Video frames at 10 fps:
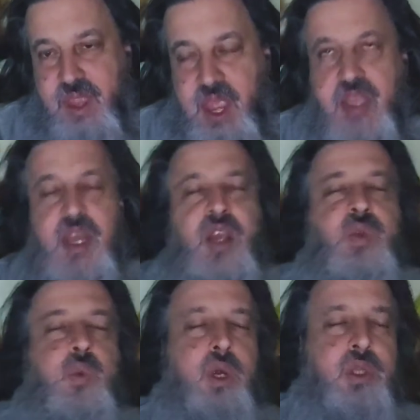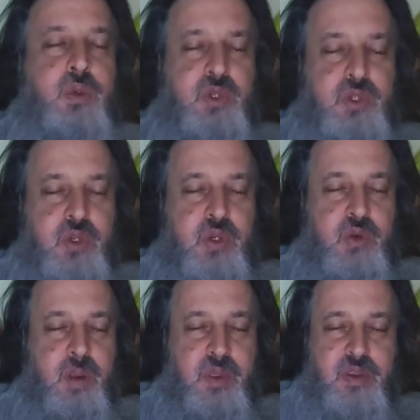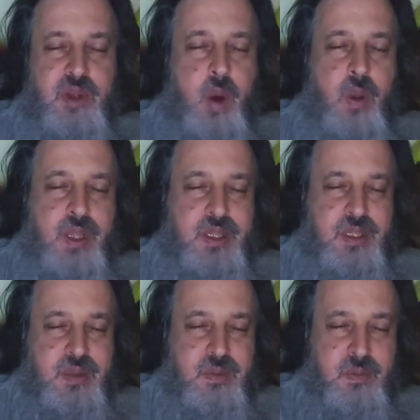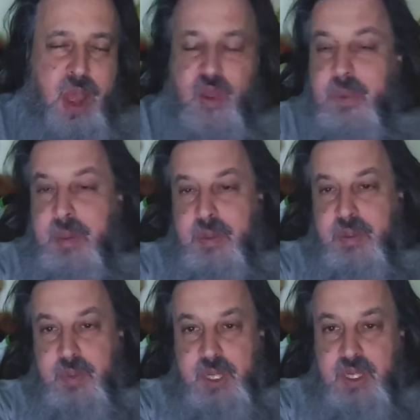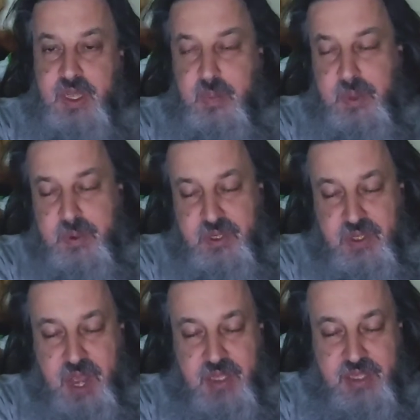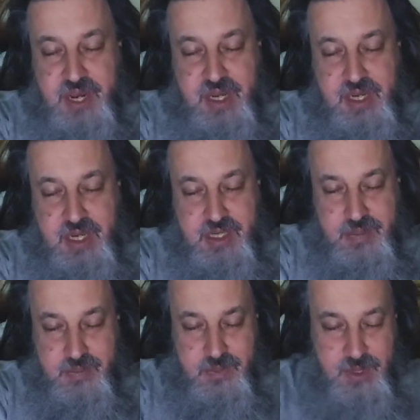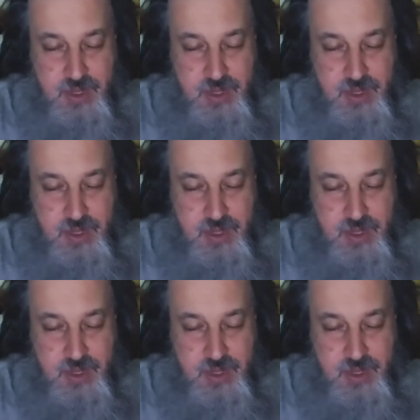It does work to a certain degree, but there's always other people's opinions, other people's thoughts and ideas, and